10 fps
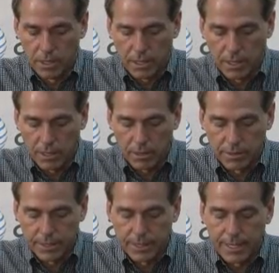all
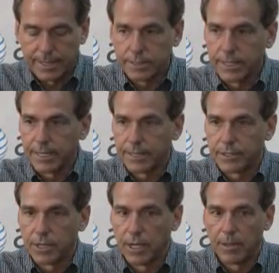did an
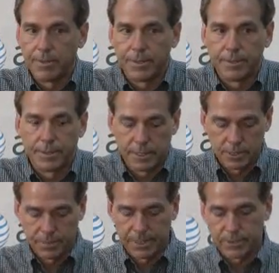outstanding job in
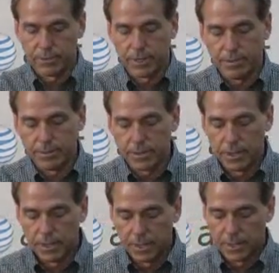special teams.
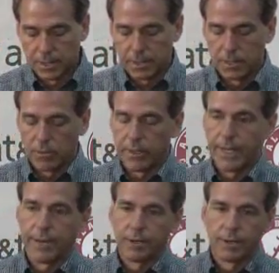You know, we
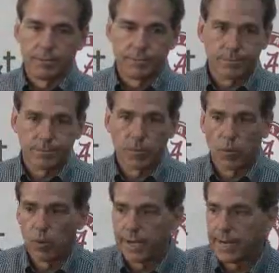have a
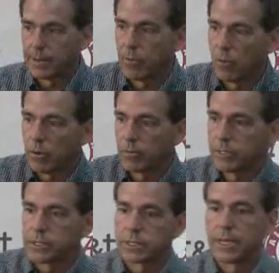War Daddy board,
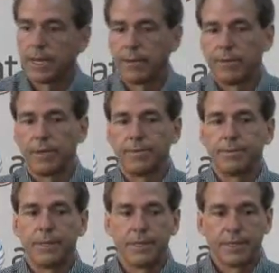which is kind of a
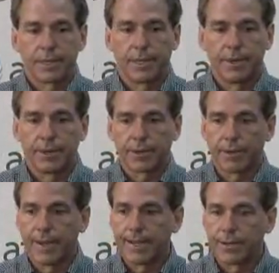
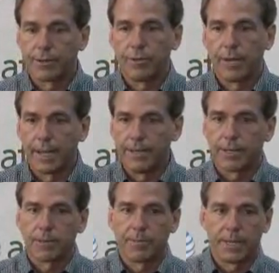character attitude, how you
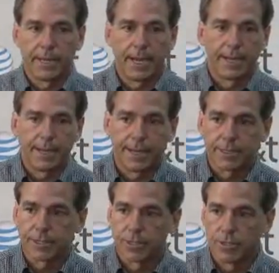compete, how you
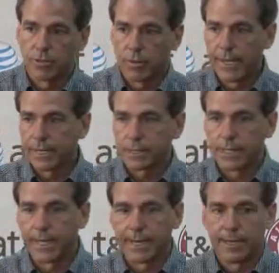execute. We
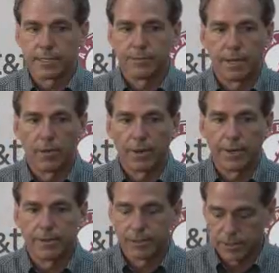actually had less mental
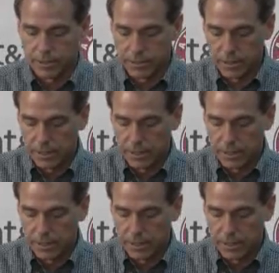errors, and